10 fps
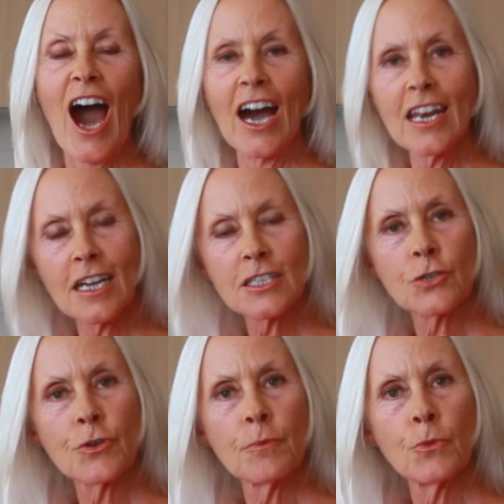I like
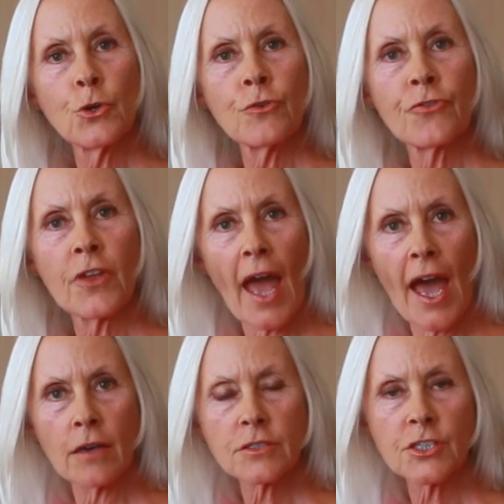to remove the
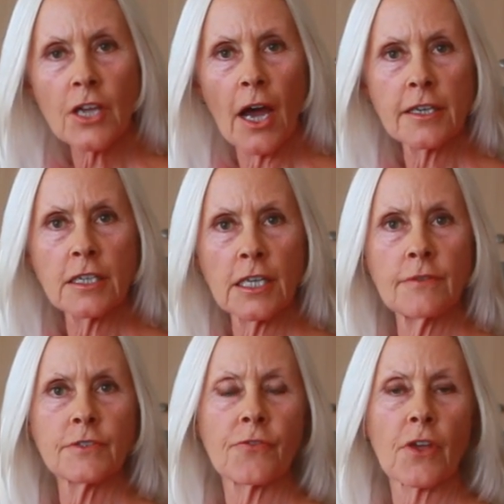outside
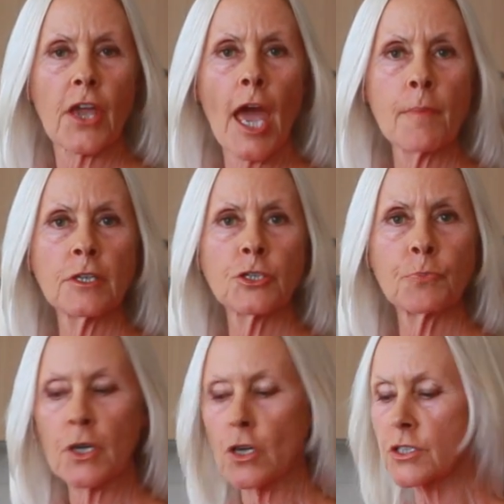leaves of the
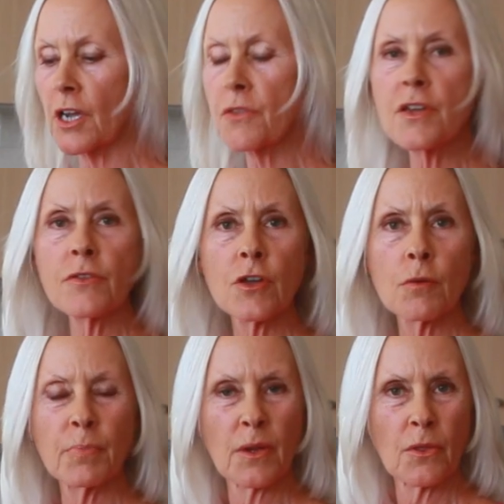cabbage because I think
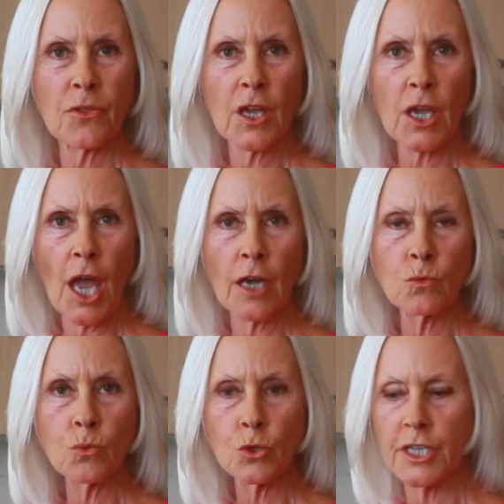they're a bit thick
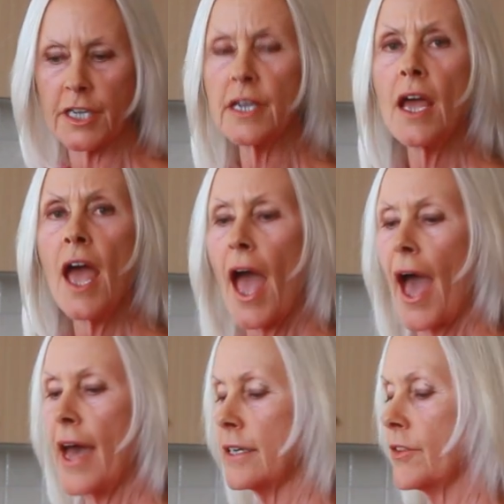and woody,
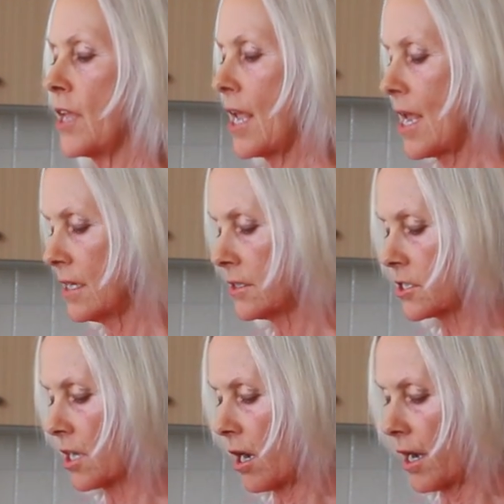and the
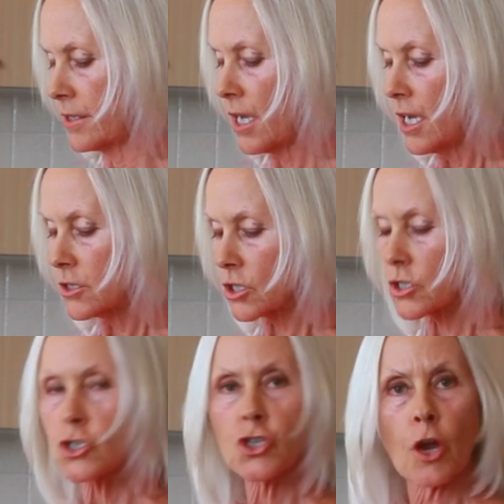inside,
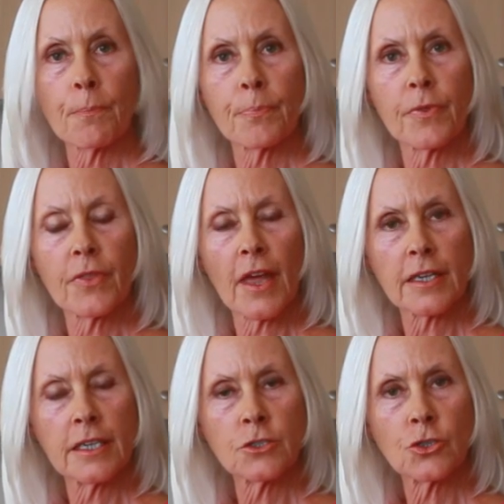just chop
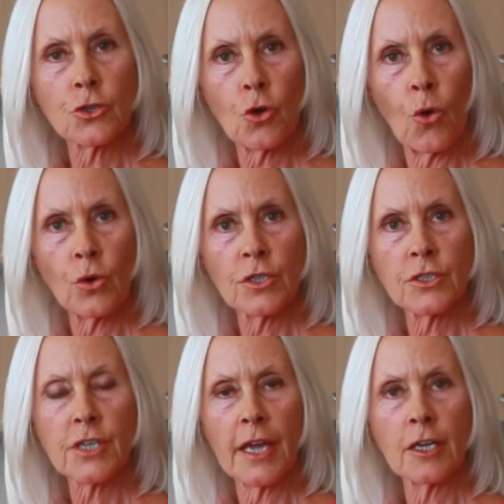that into
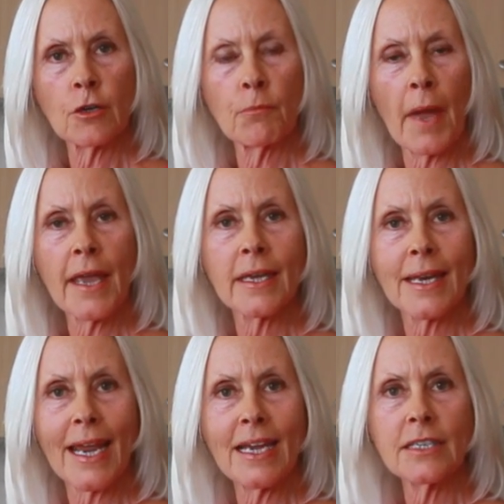quarters and it'll make
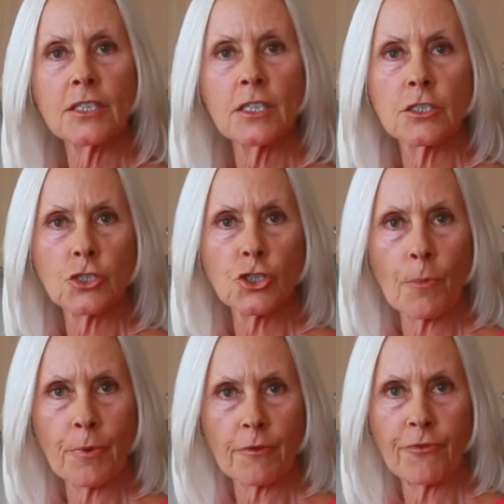it easier to
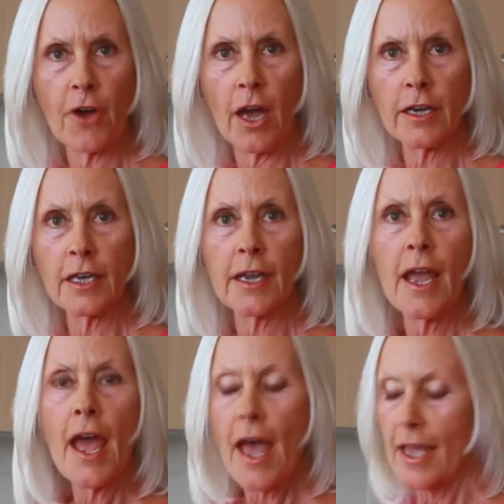chop it finely.
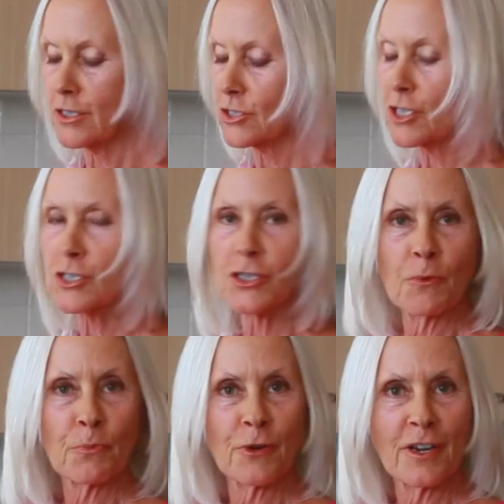It's just
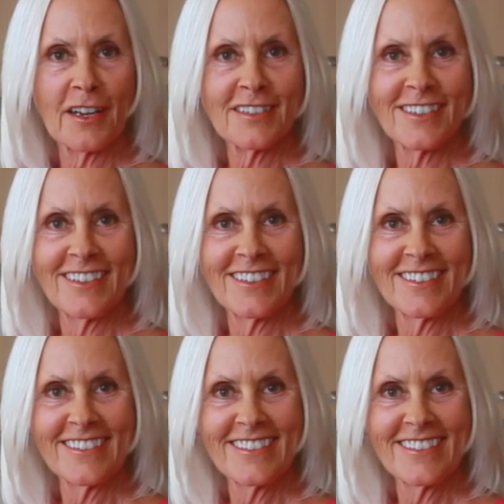so pretty, isn't it?